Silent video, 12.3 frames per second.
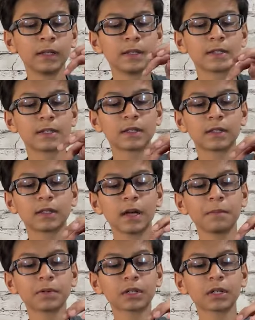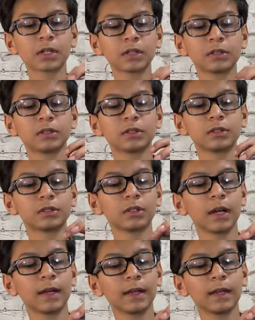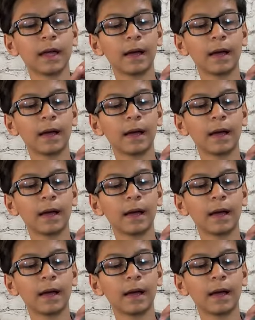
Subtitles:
This is the temperature, size,